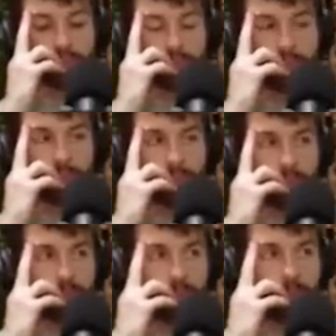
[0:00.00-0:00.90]

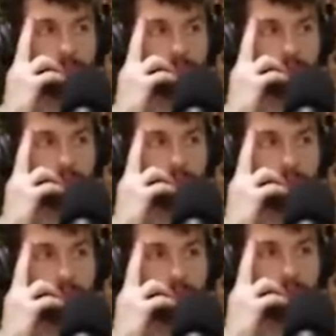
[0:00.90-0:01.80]

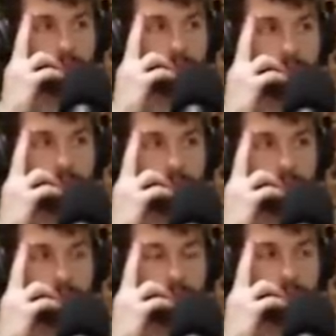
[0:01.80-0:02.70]

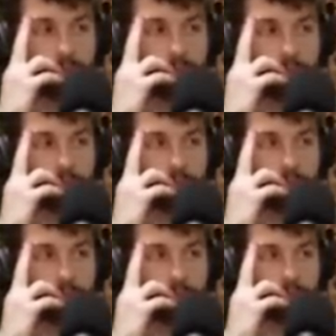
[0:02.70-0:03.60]

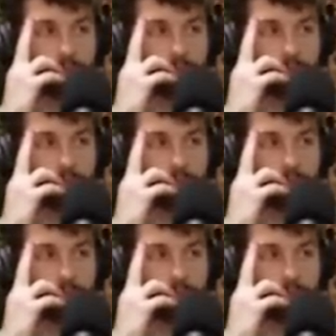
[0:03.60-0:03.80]
No words are spoken by the person on screen.